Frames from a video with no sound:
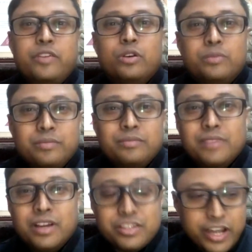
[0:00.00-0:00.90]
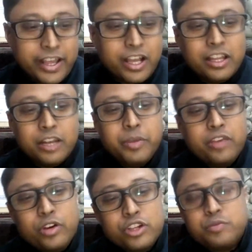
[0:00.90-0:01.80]
you, Sarika, let me
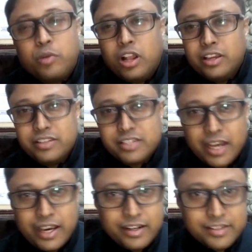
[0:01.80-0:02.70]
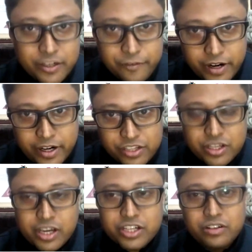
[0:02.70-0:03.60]
give you a small insight. It's a different
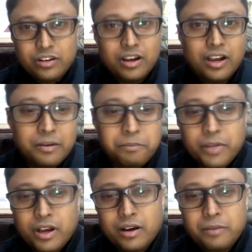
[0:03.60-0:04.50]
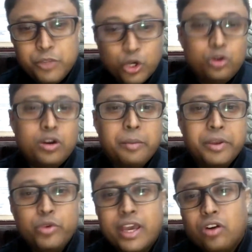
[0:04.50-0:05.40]
discussion, though. I
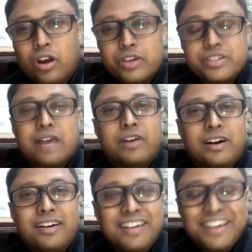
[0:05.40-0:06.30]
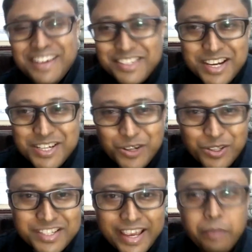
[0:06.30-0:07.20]
mean, we can always have a discussion on
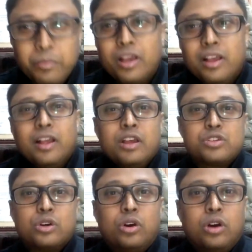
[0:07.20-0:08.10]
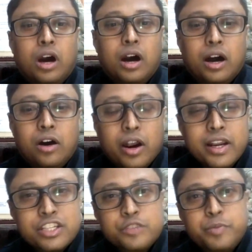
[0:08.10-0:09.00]
the same. So,
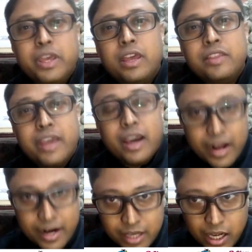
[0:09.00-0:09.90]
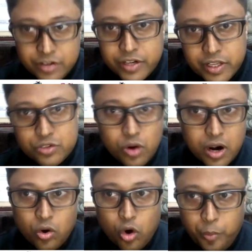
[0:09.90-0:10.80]
honestly speaking, there are countries who
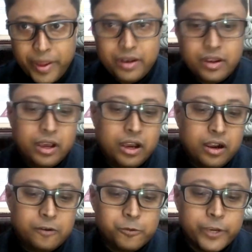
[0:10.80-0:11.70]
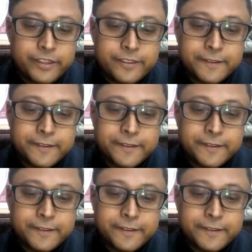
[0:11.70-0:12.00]
are open with